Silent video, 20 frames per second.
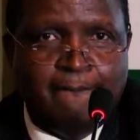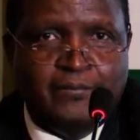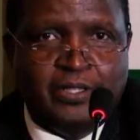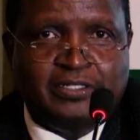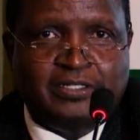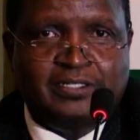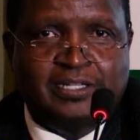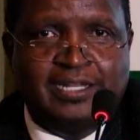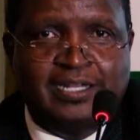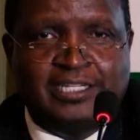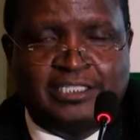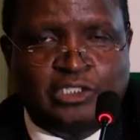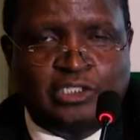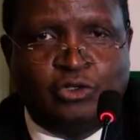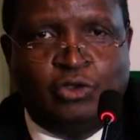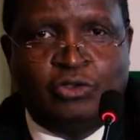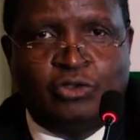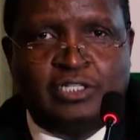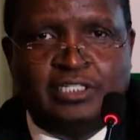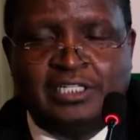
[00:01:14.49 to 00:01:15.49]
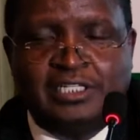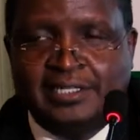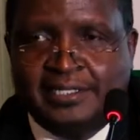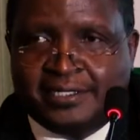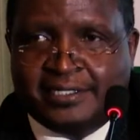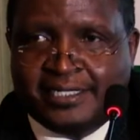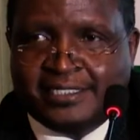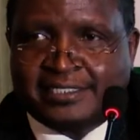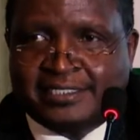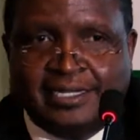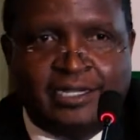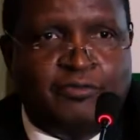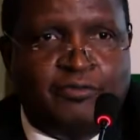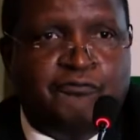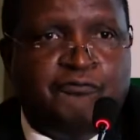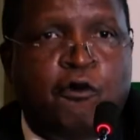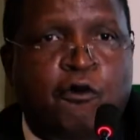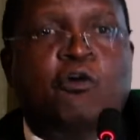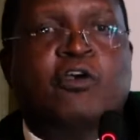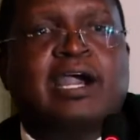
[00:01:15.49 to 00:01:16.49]
that the national interest and
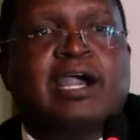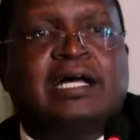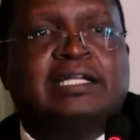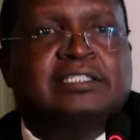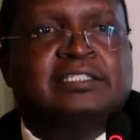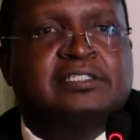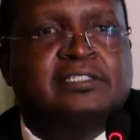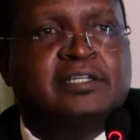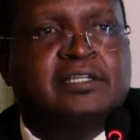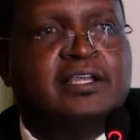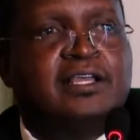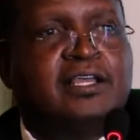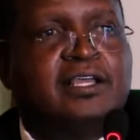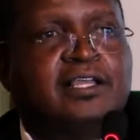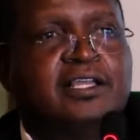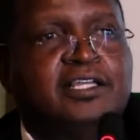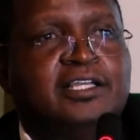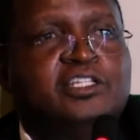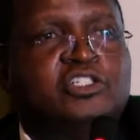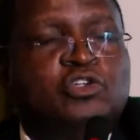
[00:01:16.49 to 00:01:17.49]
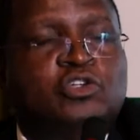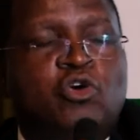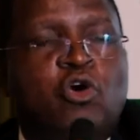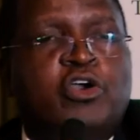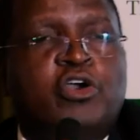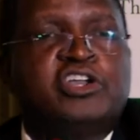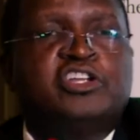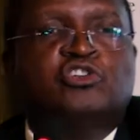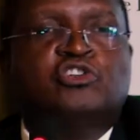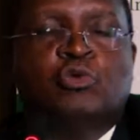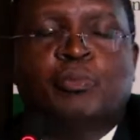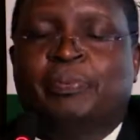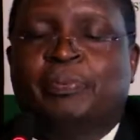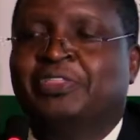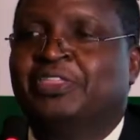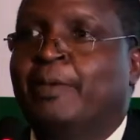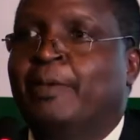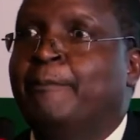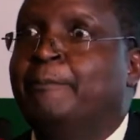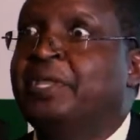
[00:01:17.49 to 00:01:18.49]
focus is going to
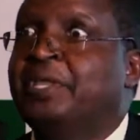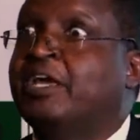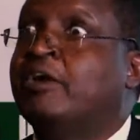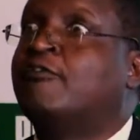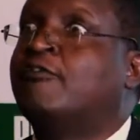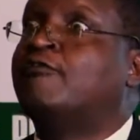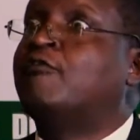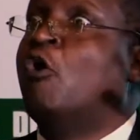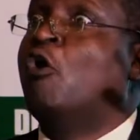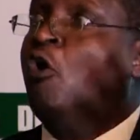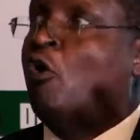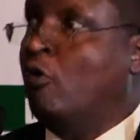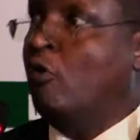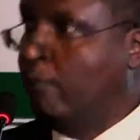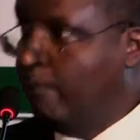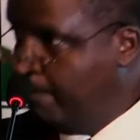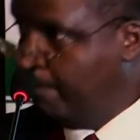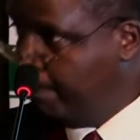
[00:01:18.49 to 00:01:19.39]
be the big four.